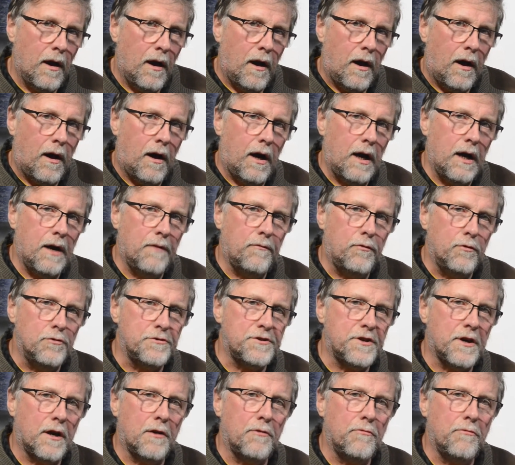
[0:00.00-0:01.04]
I have
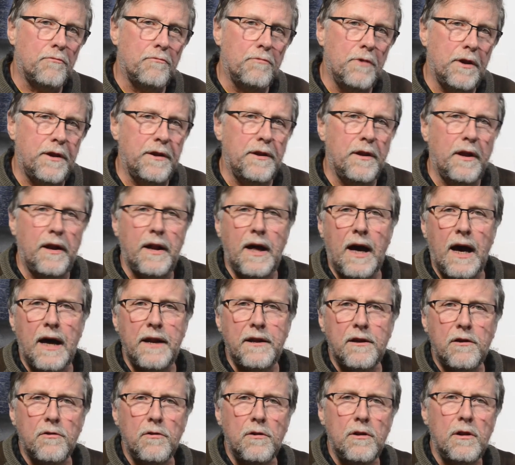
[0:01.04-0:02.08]
also written an
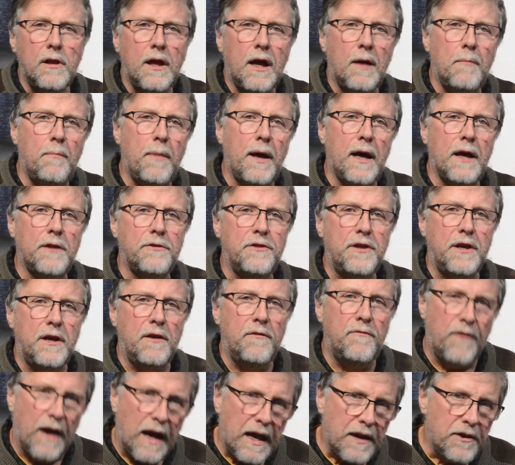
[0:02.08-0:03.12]
article about the
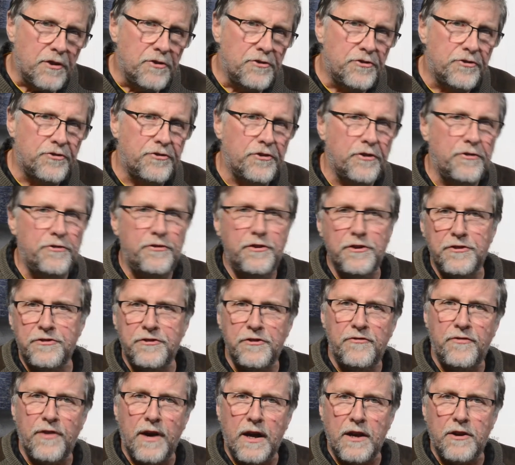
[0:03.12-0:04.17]
advantages and
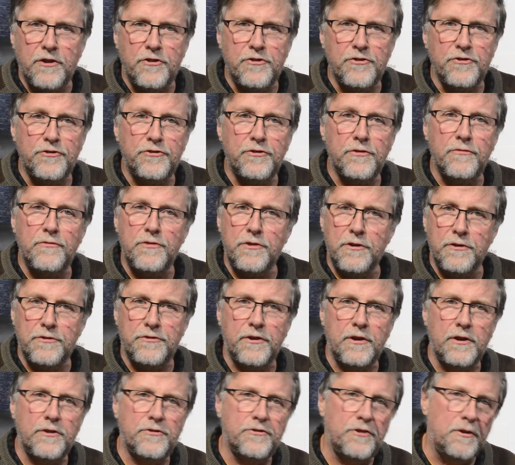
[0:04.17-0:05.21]
disadvantages of
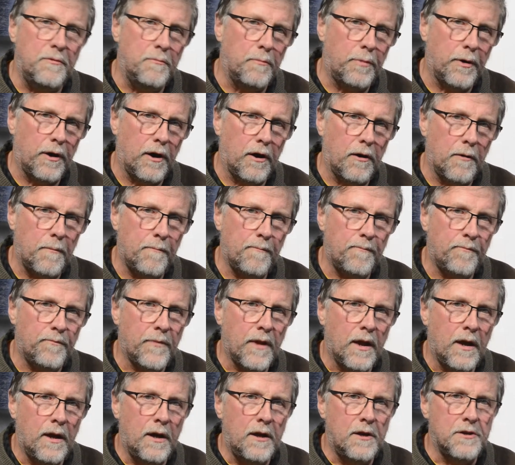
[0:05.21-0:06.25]
using SINPO.
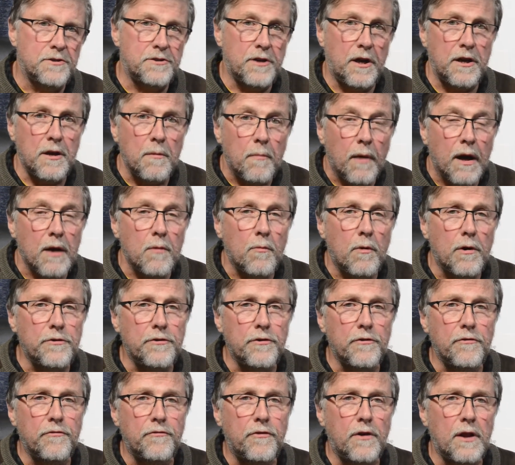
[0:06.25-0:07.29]
So you may want
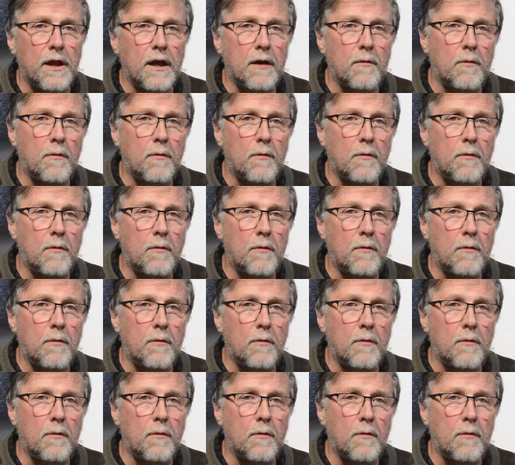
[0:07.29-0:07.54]
to follow